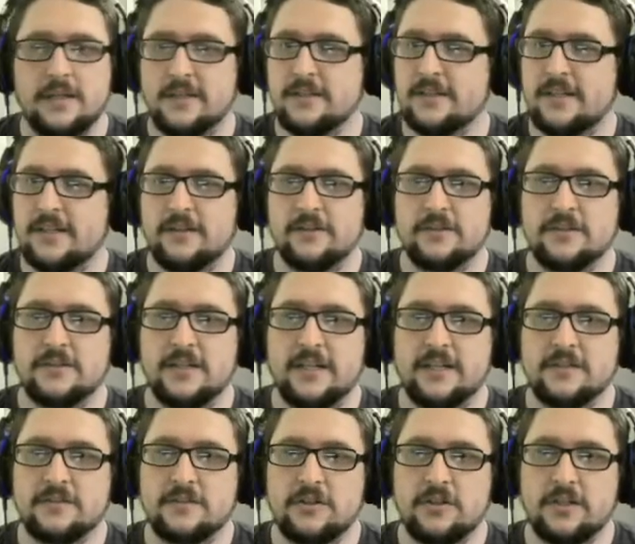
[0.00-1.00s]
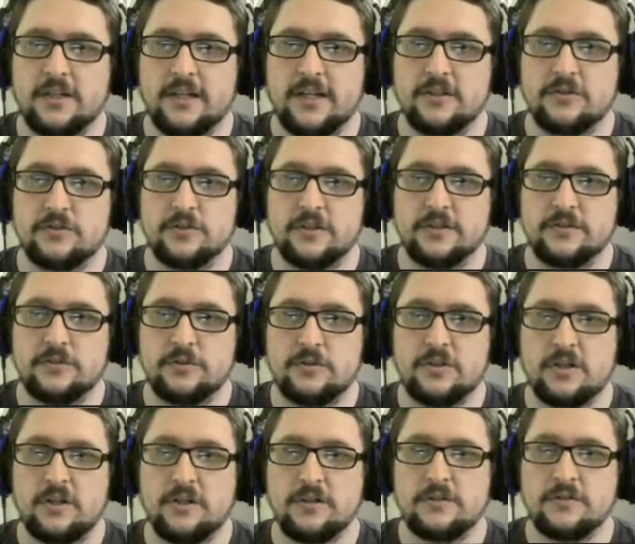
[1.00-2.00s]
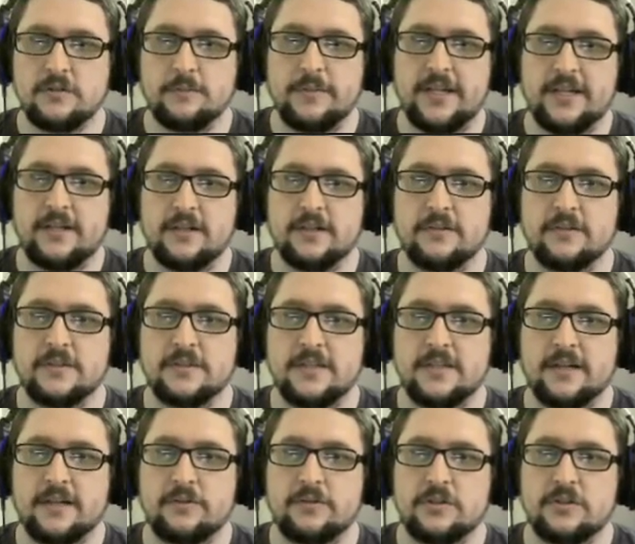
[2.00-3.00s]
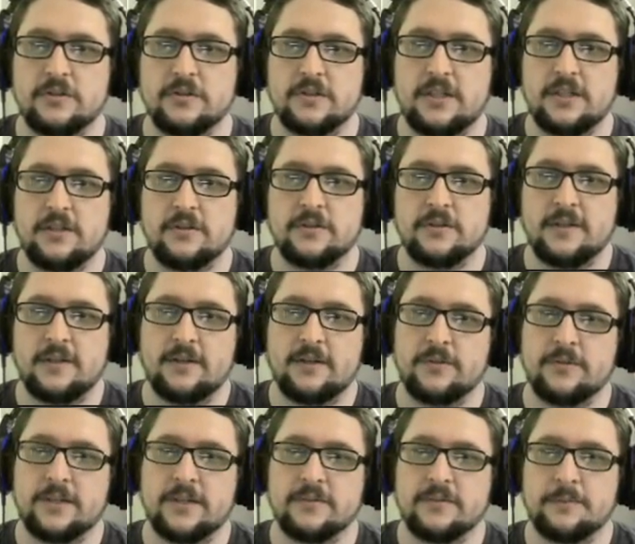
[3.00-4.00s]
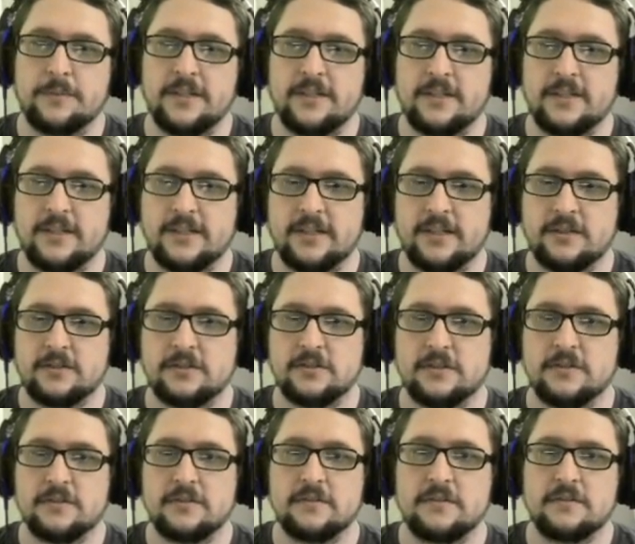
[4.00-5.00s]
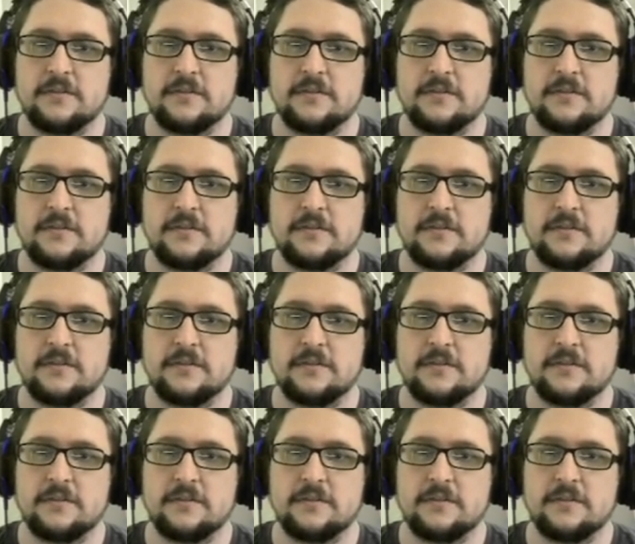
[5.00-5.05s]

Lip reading: Can't counterattack, so you can either draw 2 cards or make another attack with Don Quixote without spending an action.